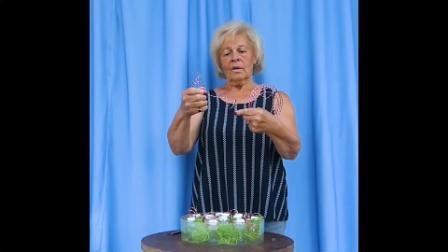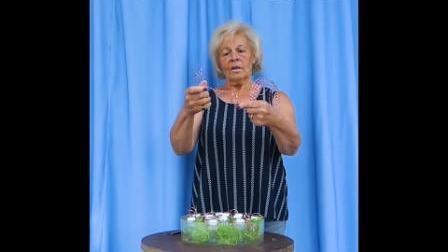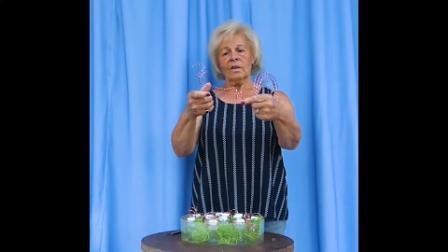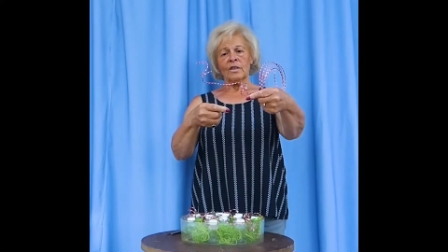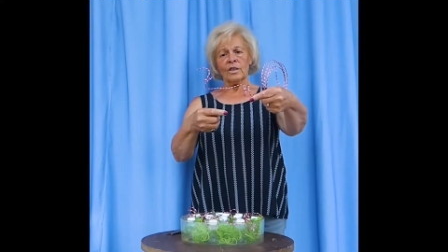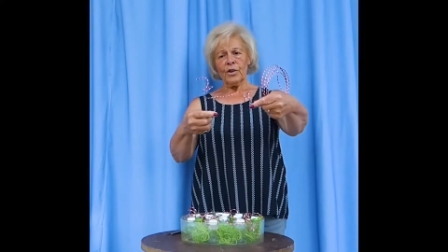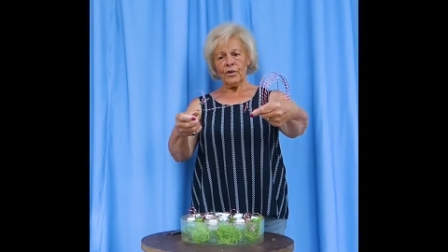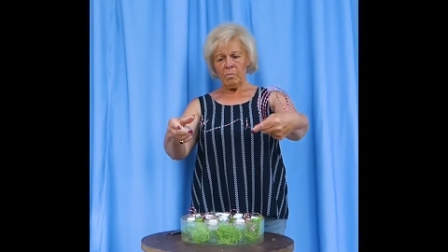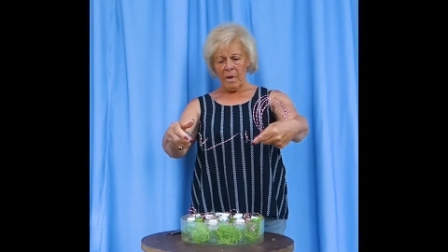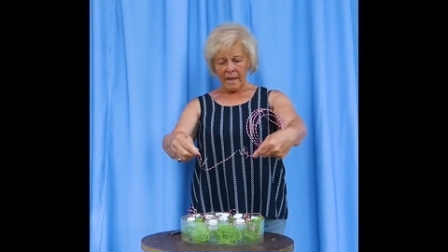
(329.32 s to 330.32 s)
And so
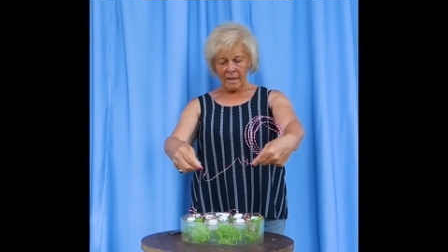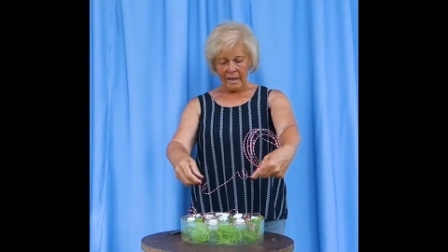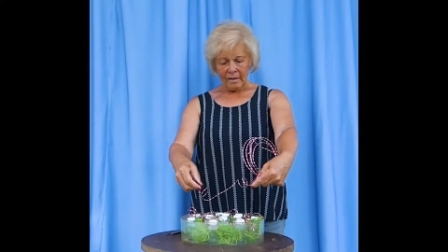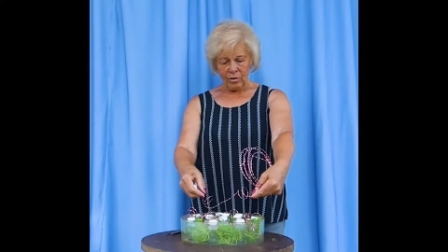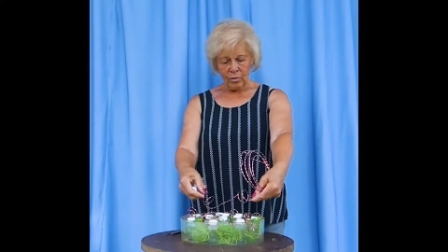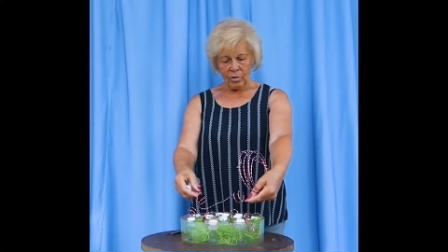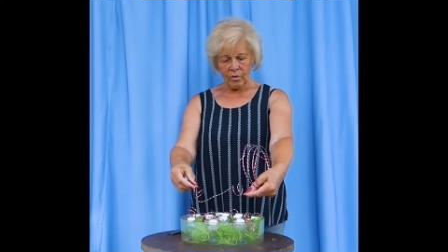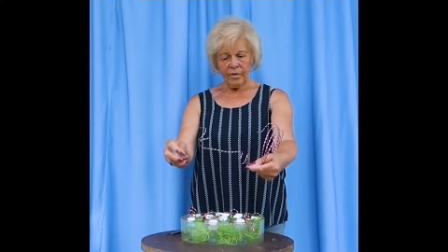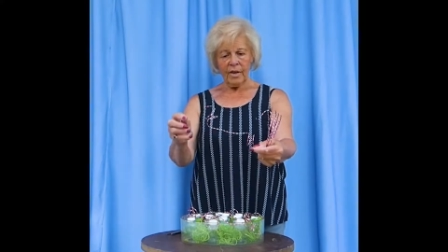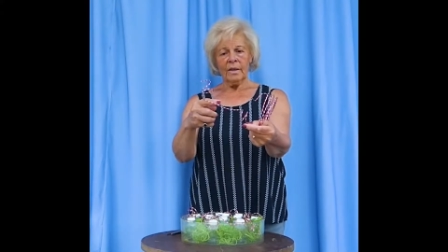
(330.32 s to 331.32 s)
you make that sort
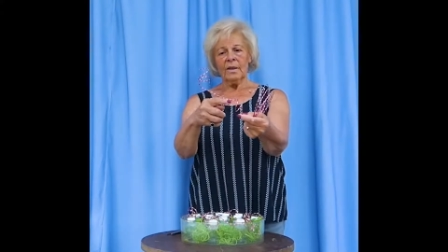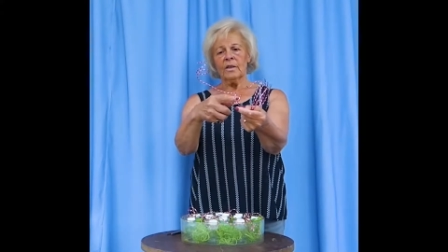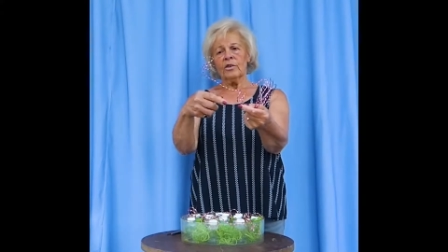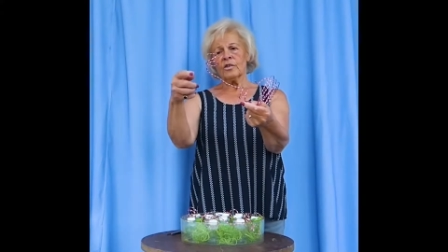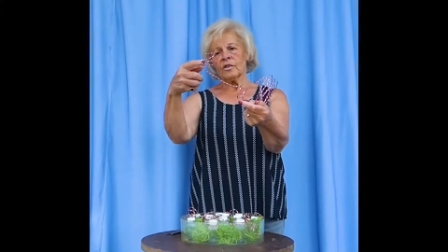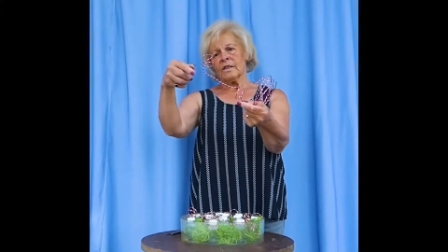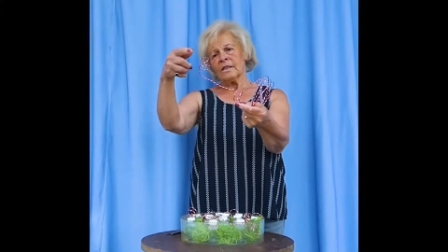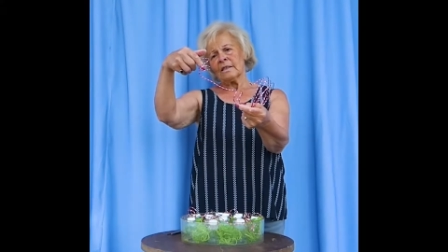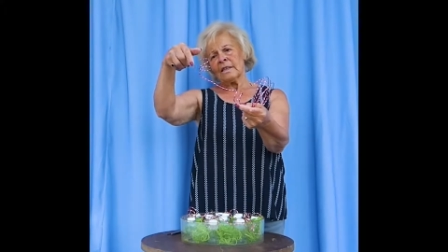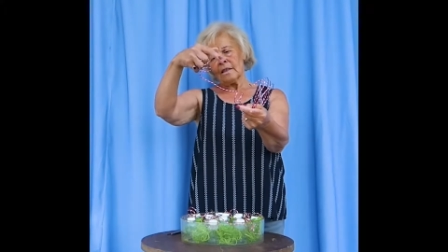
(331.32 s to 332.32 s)
of, just
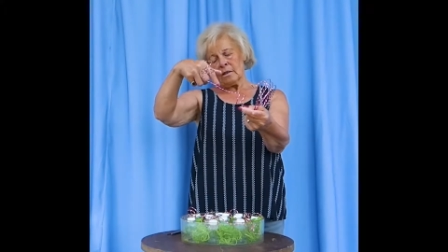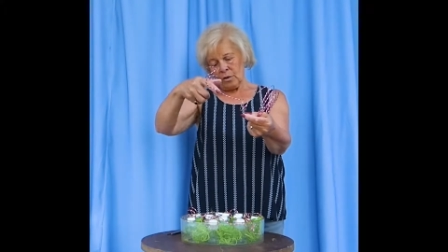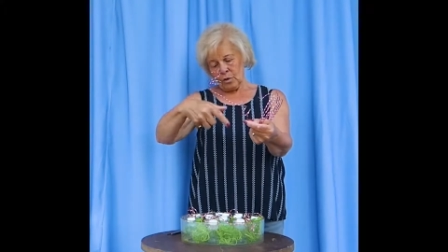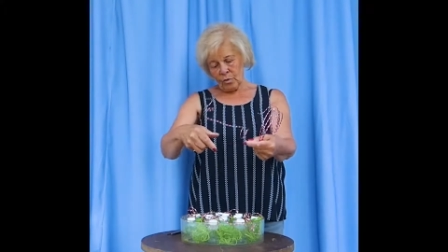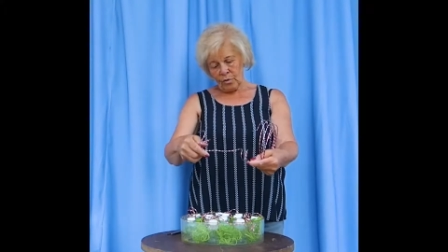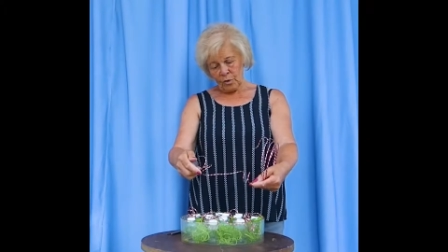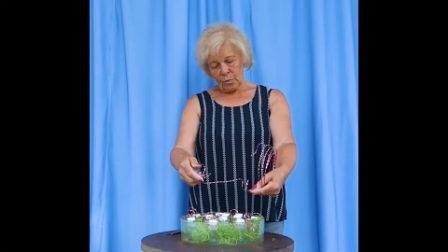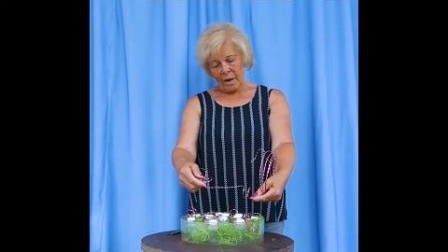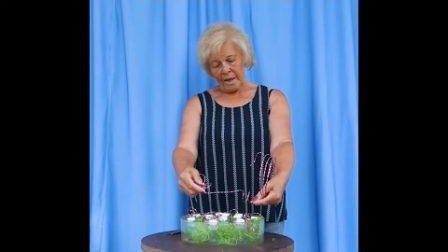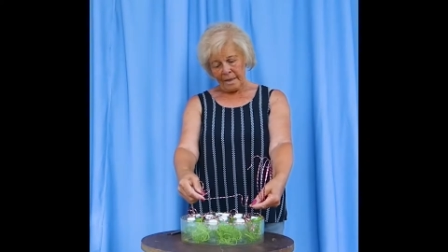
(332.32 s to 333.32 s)
this little sort of
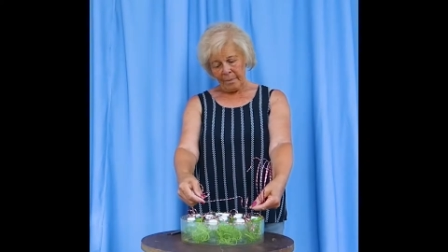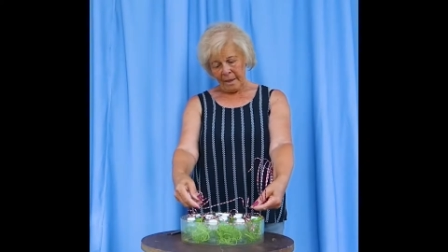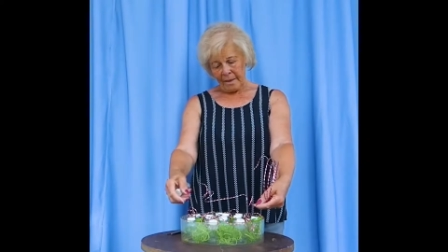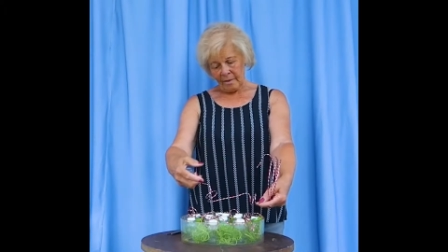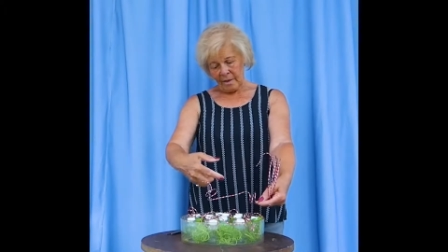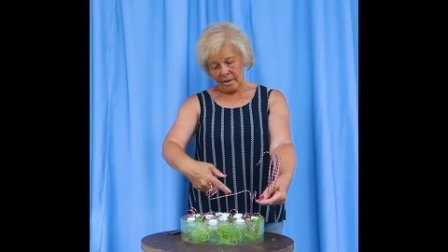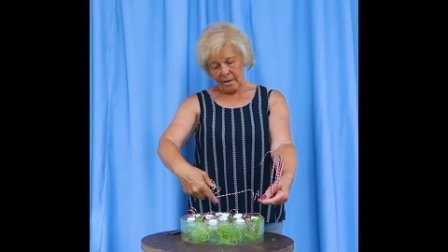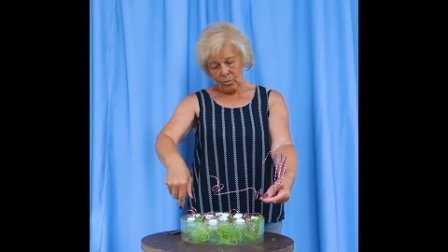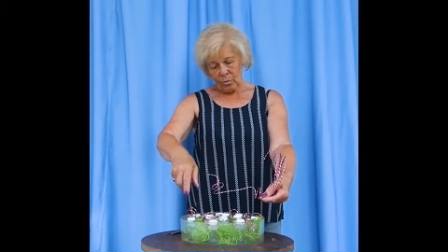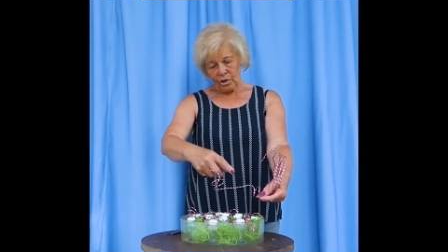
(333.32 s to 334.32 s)
swirly bit
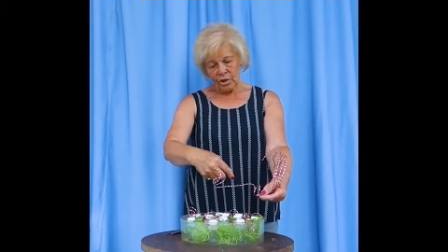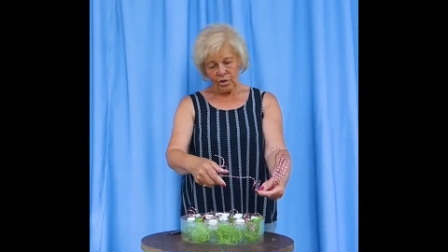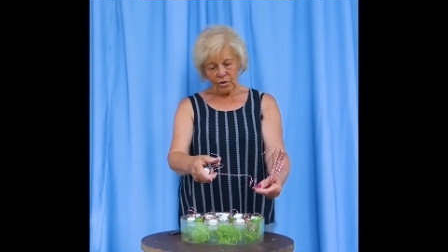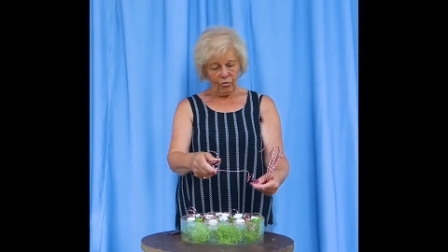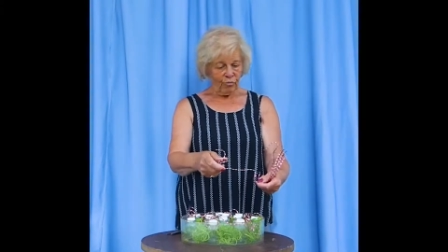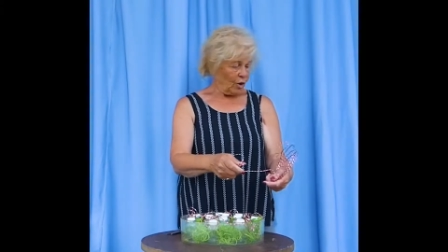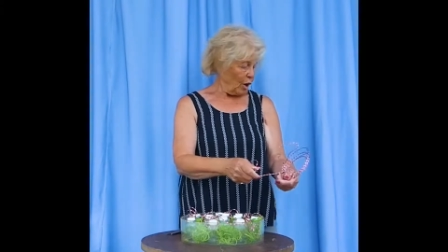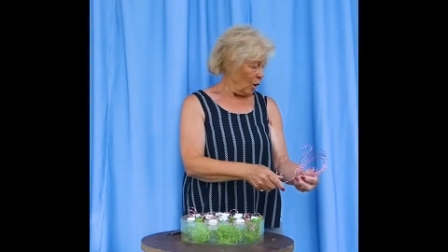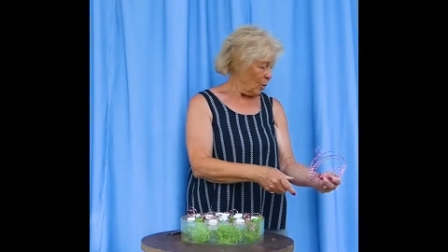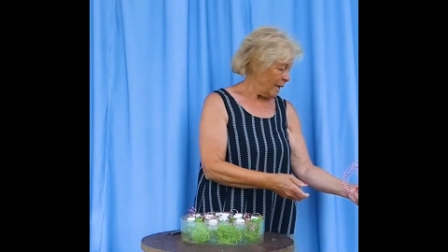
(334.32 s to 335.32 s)
that will just go